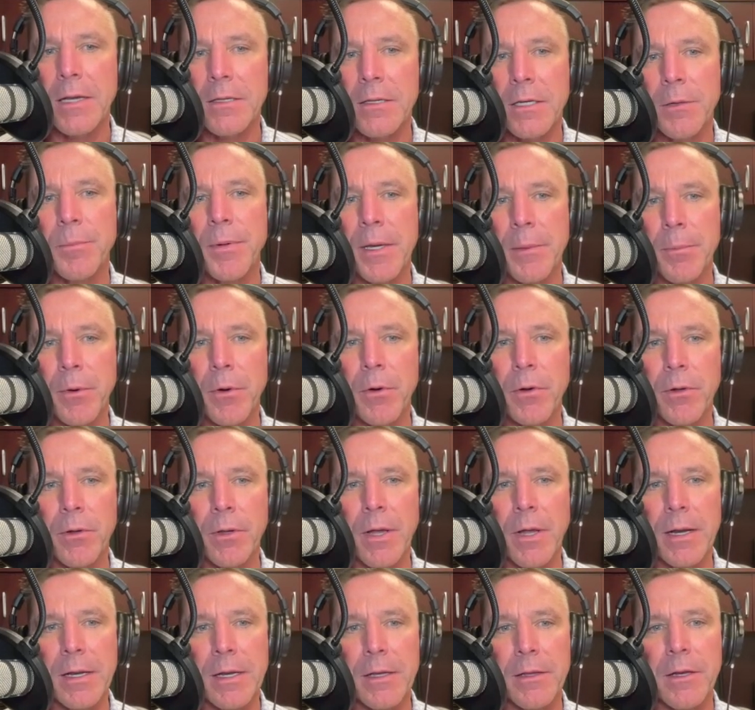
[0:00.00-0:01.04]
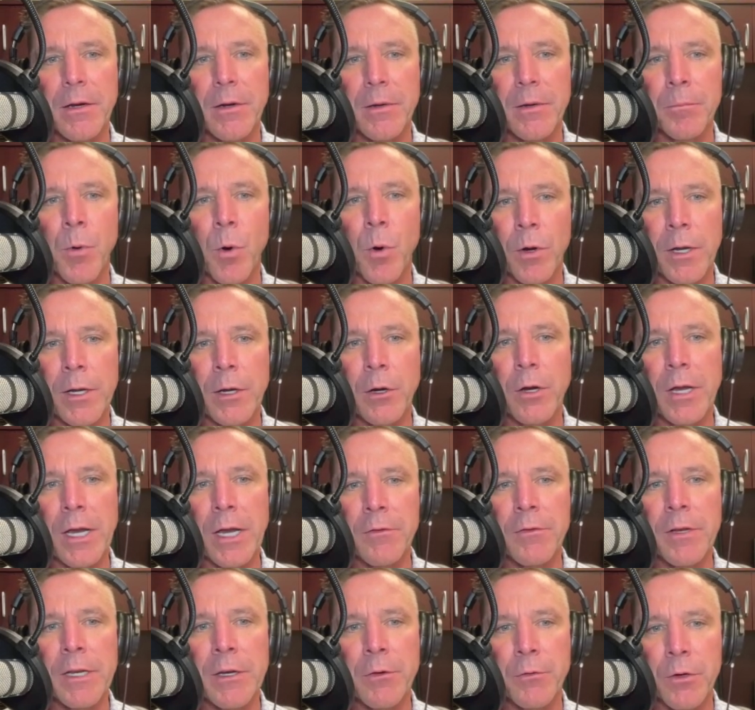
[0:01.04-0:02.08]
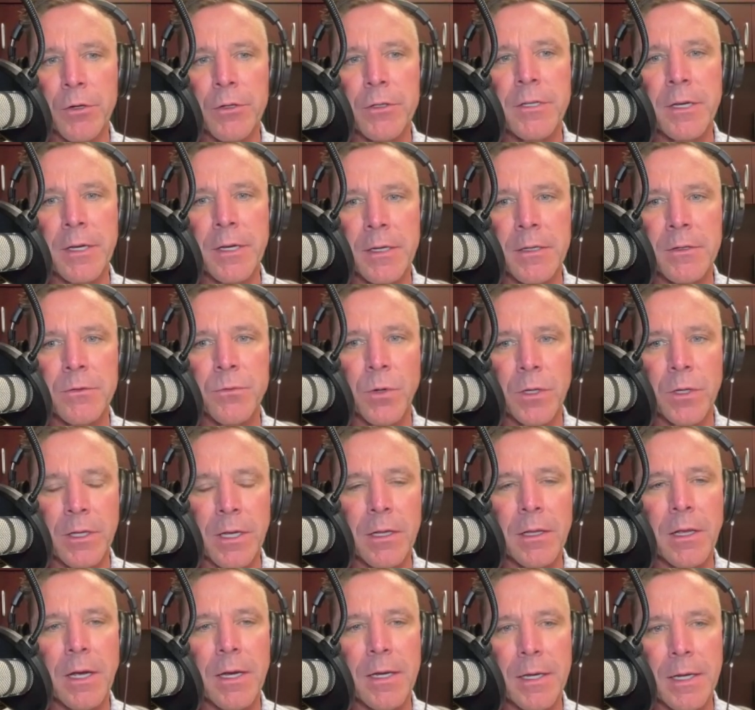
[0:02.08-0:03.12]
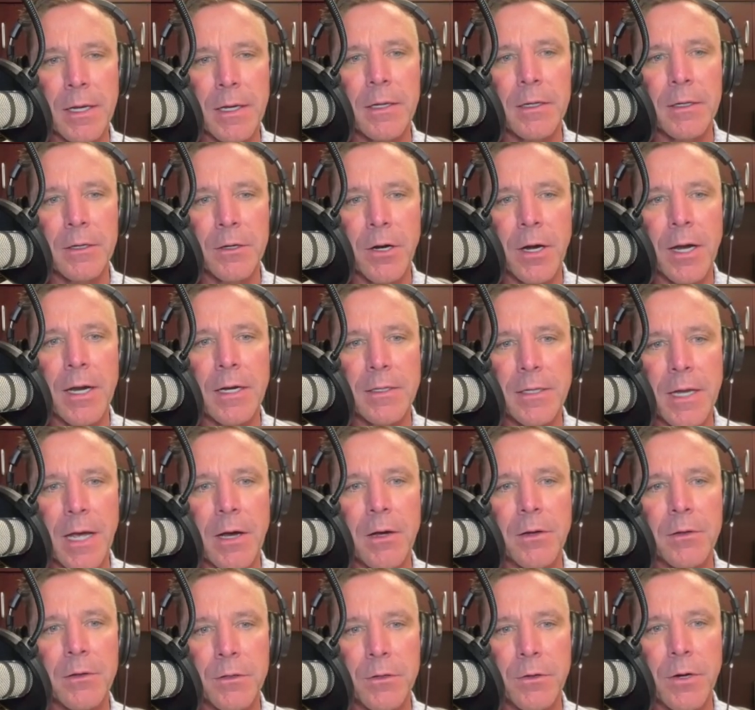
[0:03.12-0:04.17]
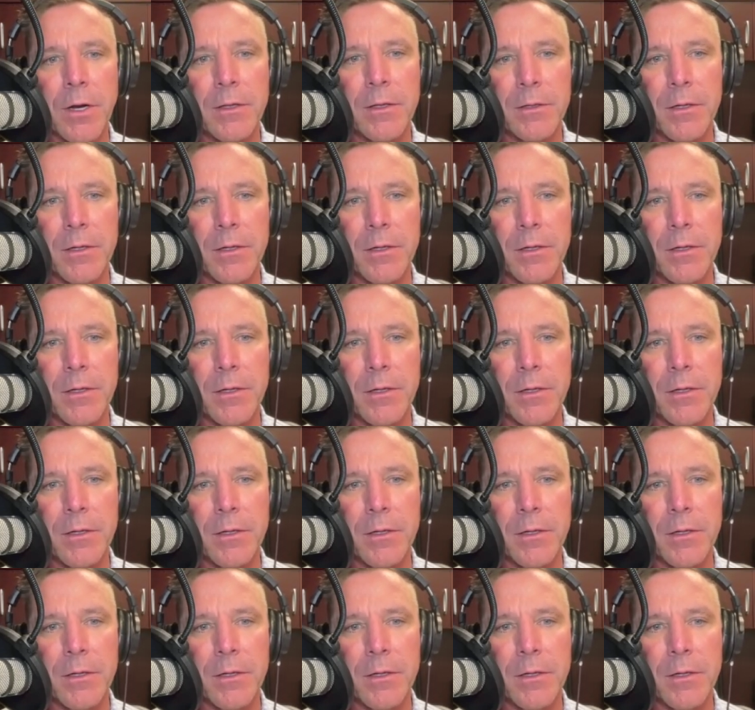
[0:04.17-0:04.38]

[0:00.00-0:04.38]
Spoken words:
people any of their morning or evening routines, what they like getting cranked out throughout the day.